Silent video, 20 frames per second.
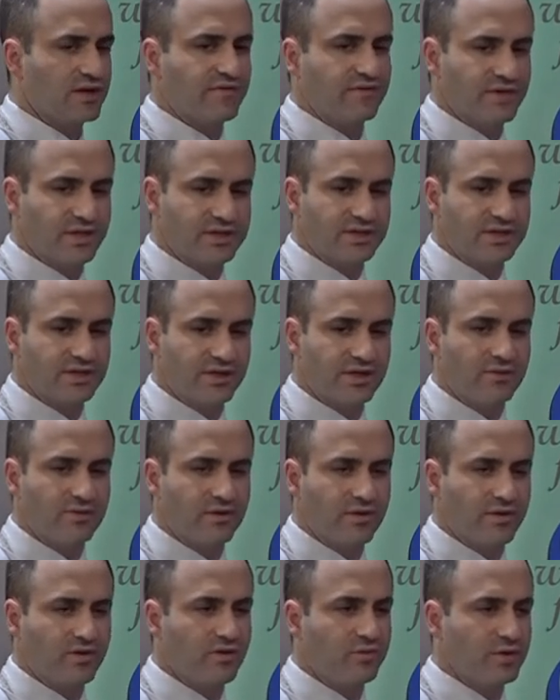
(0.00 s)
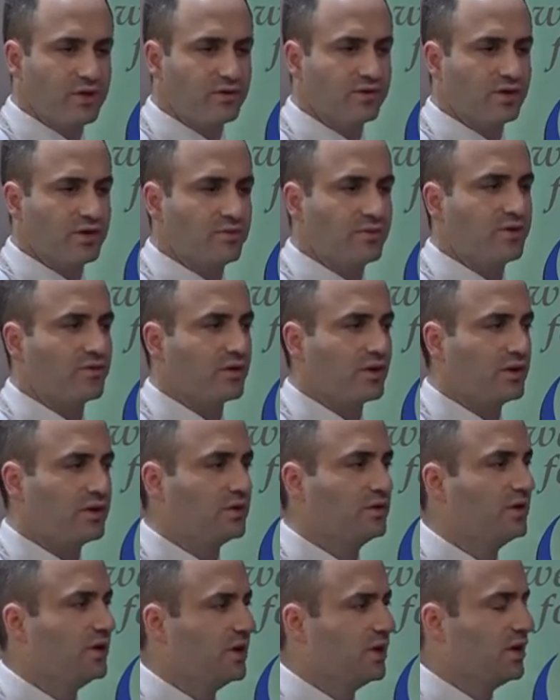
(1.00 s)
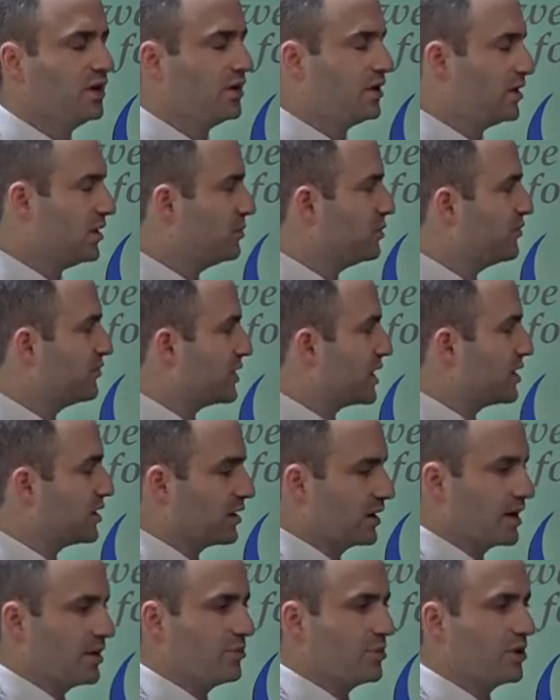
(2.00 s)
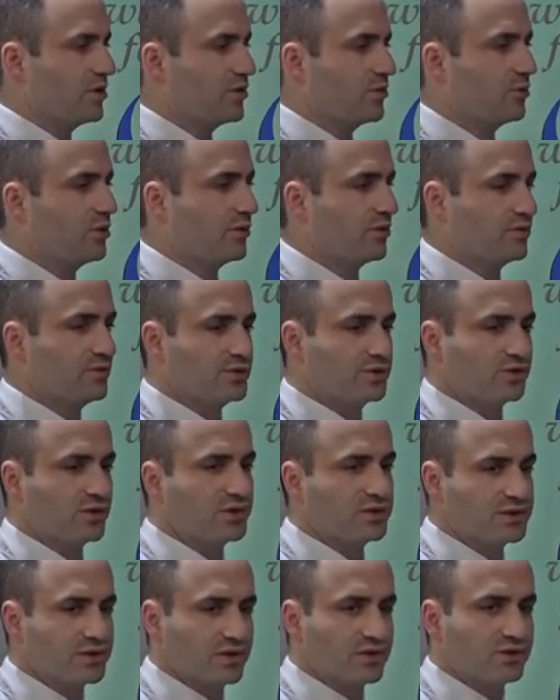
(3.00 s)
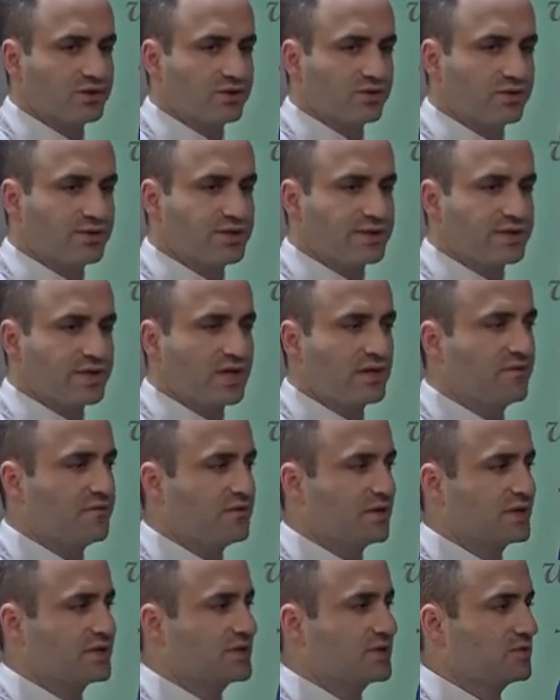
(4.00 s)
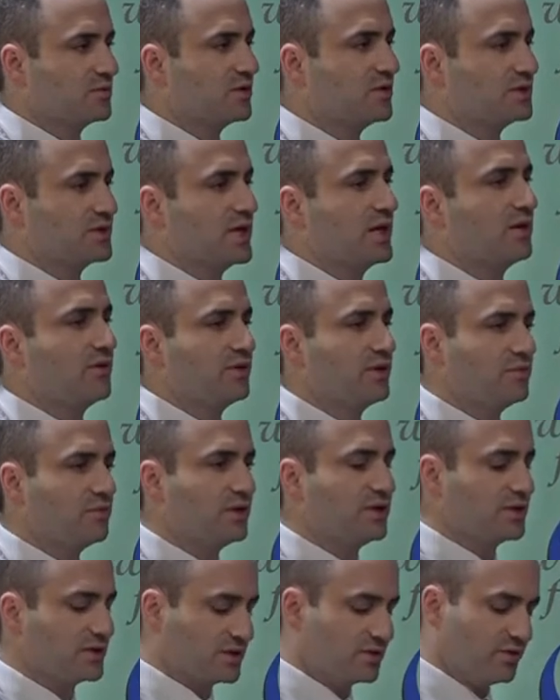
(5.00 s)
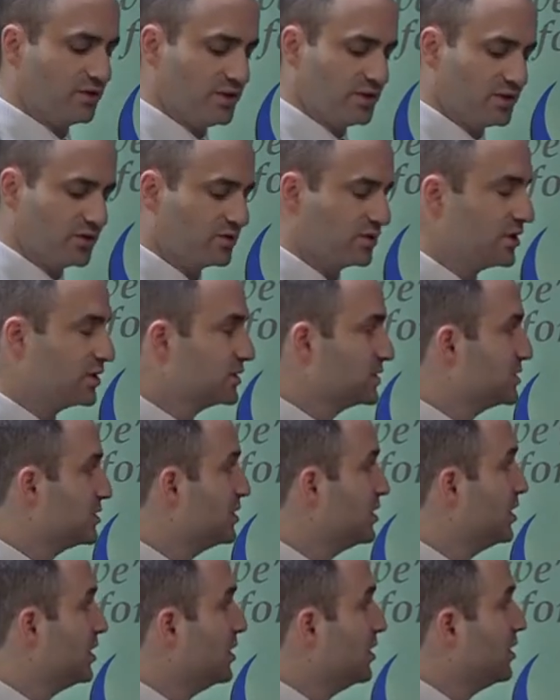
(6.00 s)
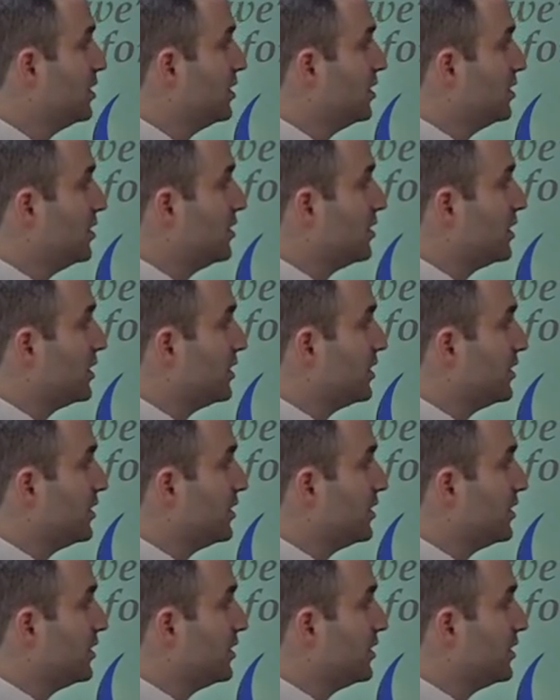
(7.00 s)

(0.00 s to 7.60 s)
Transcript: There's still side effects to chemotherapy, don't get me wrong. Um, we've gotten a lot better both with drugs to control the side effects as well as how we administer these drugs.